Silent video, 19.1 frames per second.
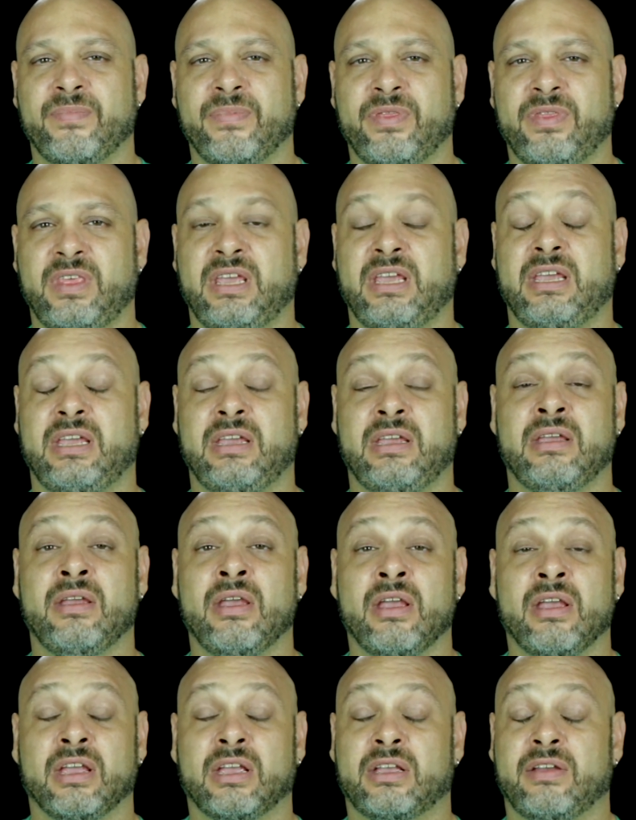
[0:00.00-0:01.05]
the
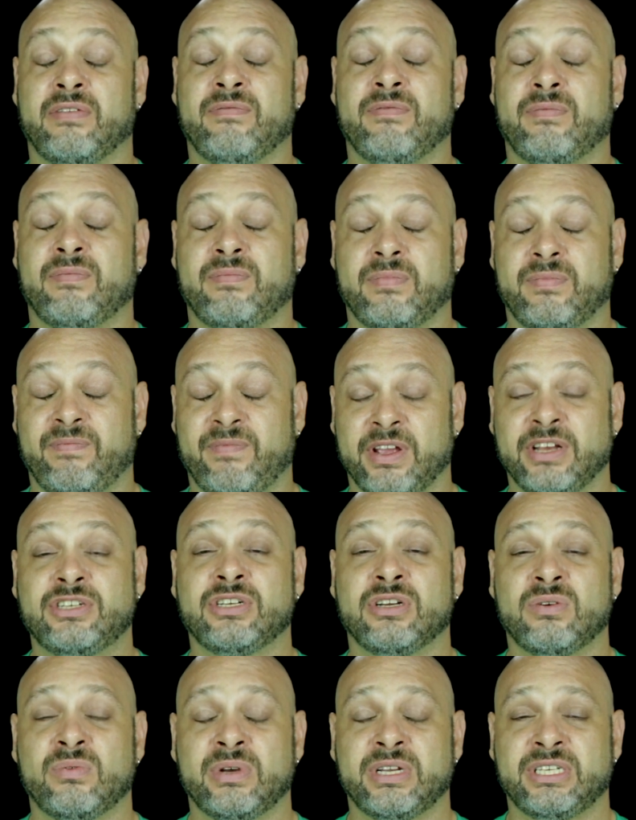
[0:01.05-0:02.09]

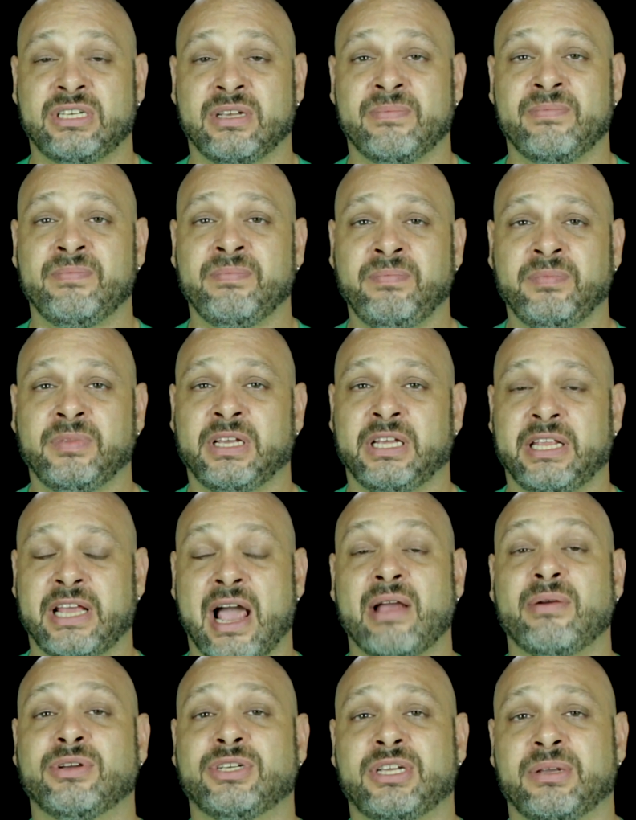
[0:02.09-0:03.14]
conventional wisdom in the
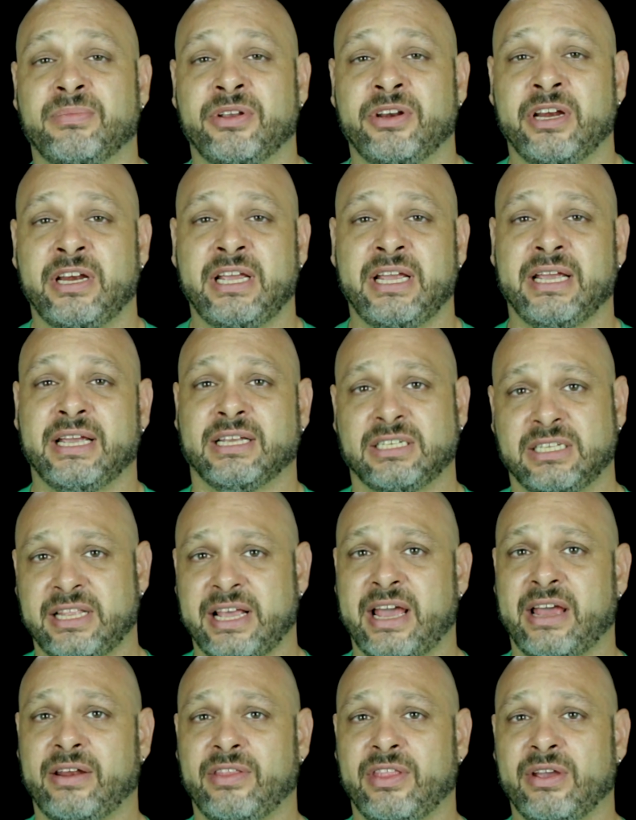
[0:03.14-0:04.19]
Irish community is
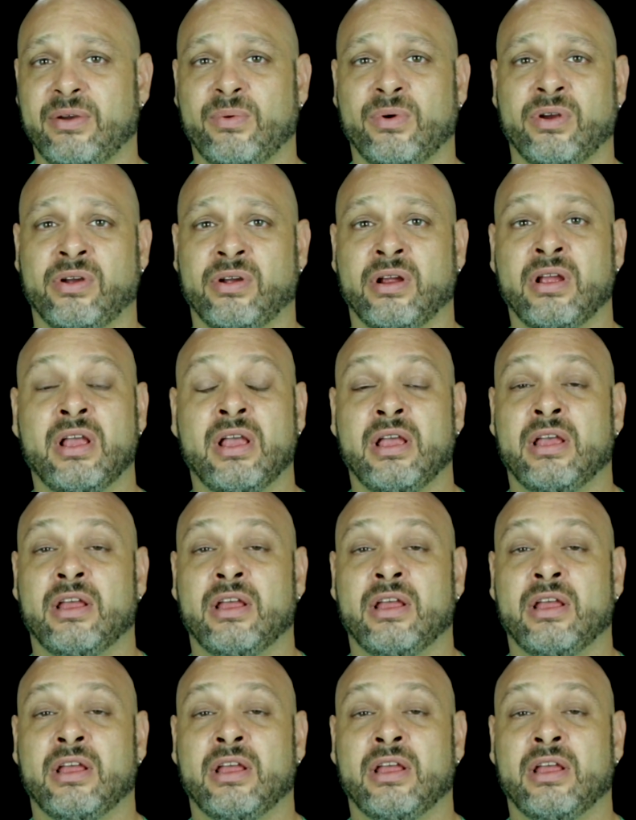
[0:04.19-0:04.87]
that there were